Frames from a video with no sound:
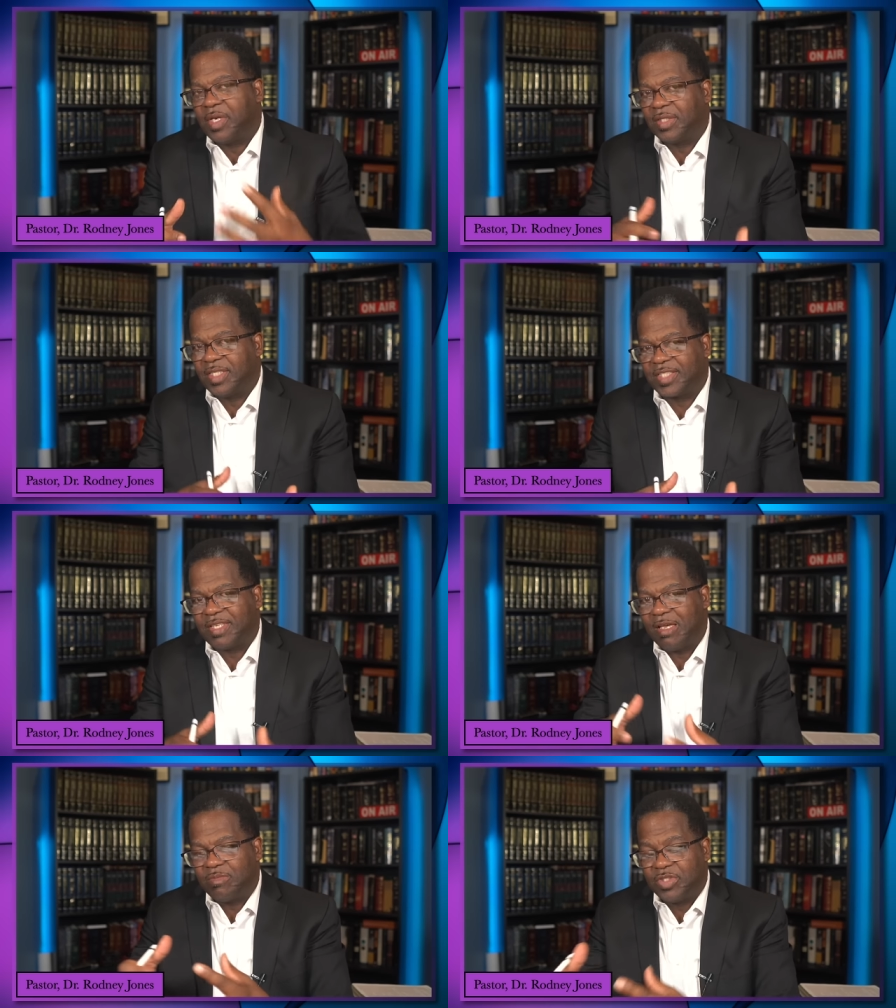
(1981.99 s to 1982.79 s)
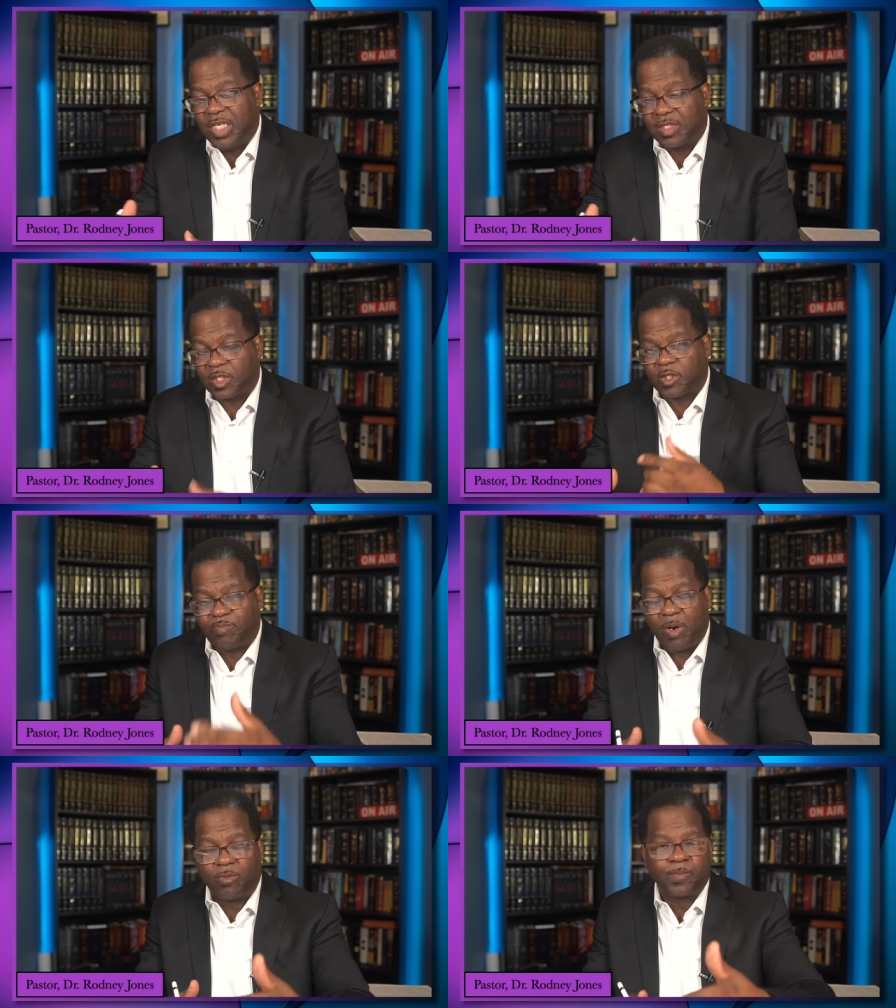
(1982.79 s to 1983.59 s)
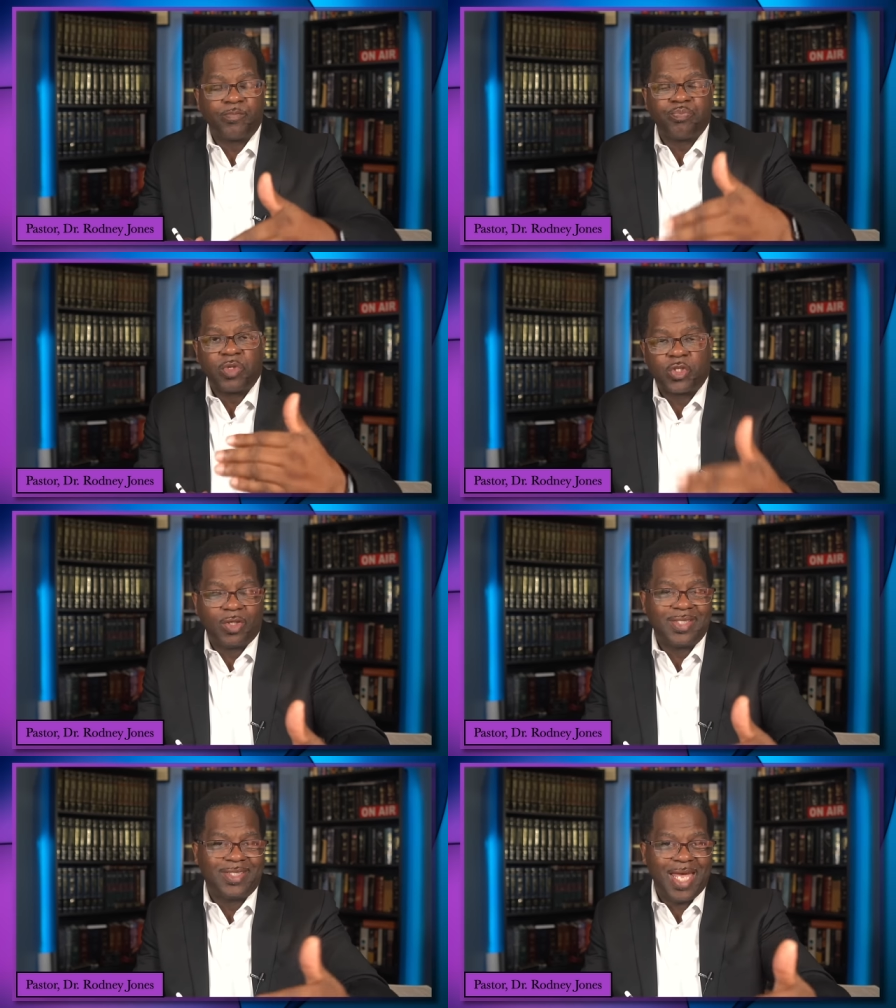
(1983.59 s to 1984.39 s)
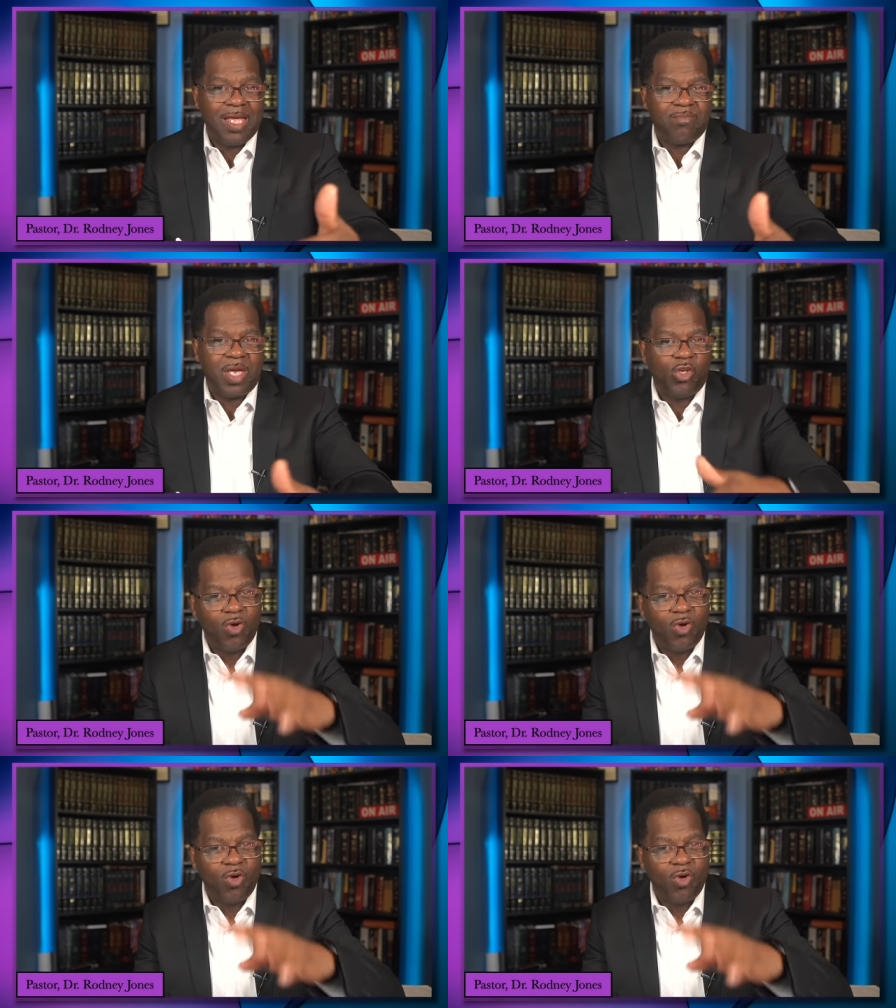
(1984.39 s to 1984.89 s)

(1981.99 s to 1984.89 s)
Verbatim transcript: Because the same Jesus spoke to a dead